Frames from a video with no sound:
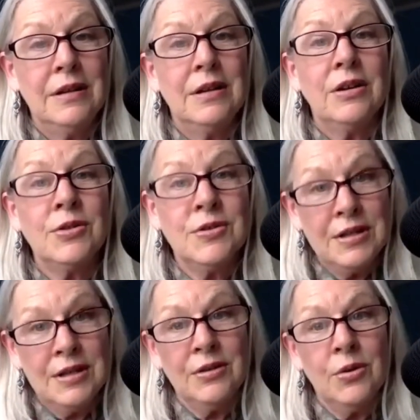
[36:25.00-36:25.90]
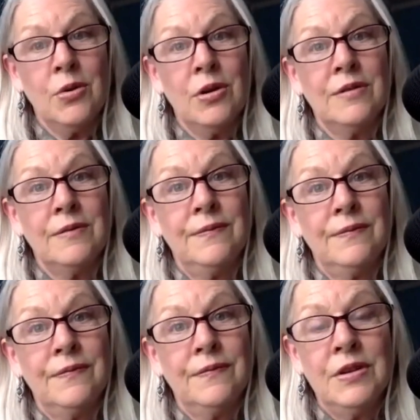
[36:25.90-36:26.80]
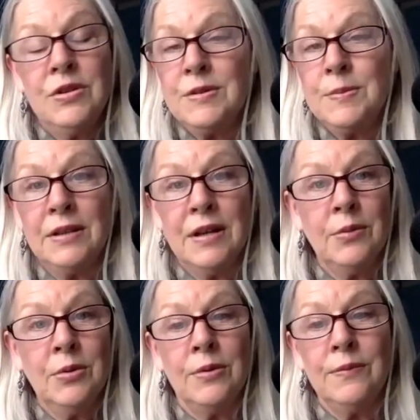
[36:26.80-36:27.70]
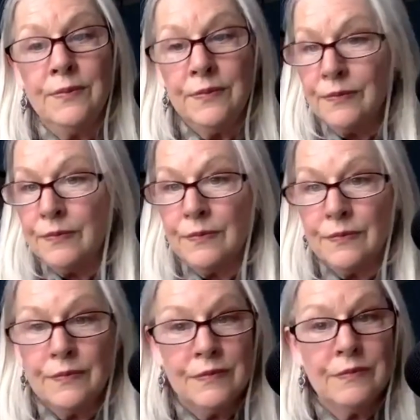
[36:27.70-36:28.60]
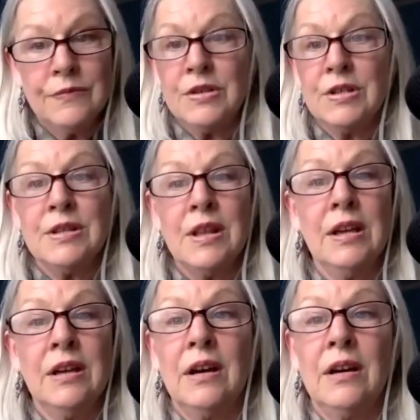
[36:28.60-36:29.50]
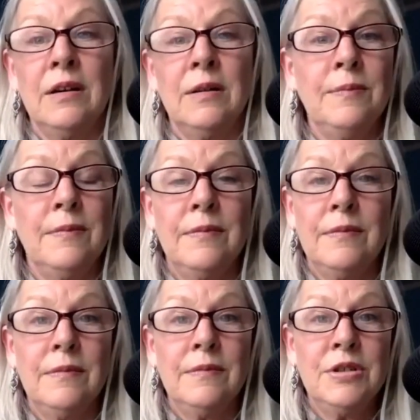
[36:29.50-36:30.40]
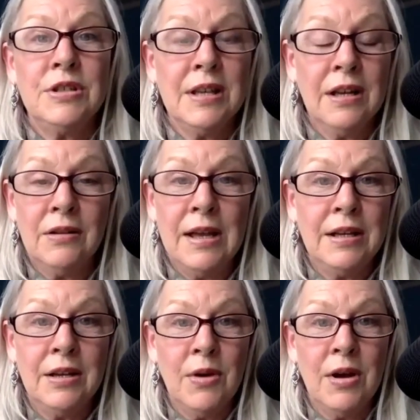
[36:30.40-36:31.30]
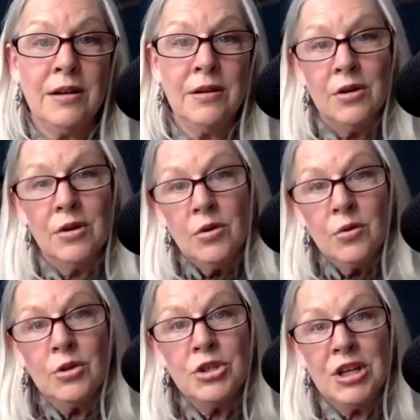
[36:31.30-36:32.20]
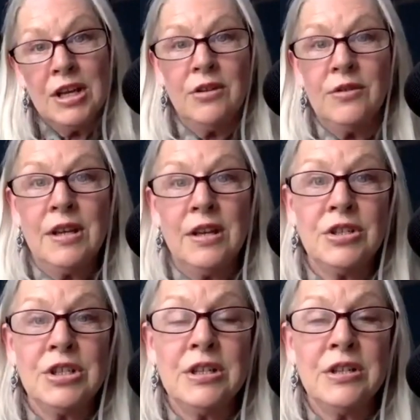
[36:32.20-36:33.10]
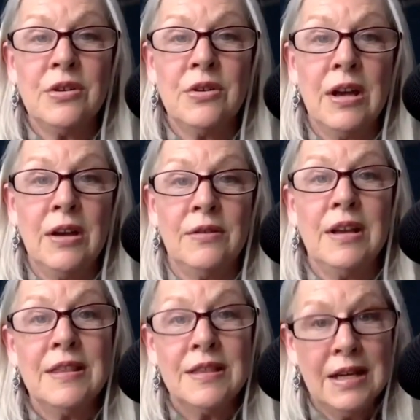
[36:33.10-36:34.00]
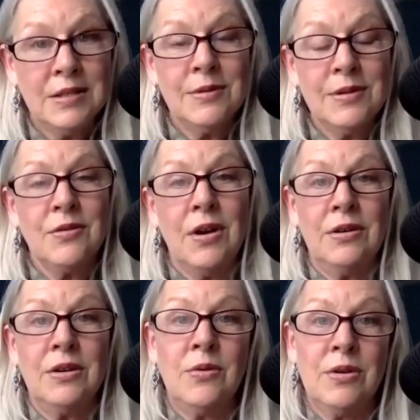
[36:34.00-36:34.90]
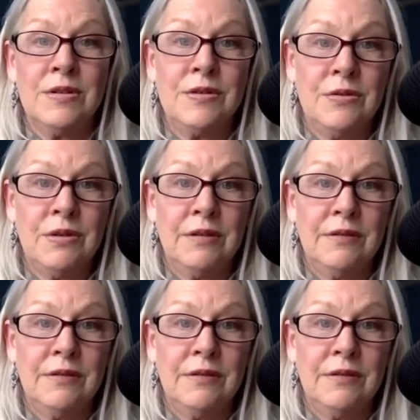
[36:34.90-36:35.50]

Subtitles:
goes right down the cord. You just make that rule. Just like a lightning rod will channel the energy into the ground. That's what this grounding cord is doing.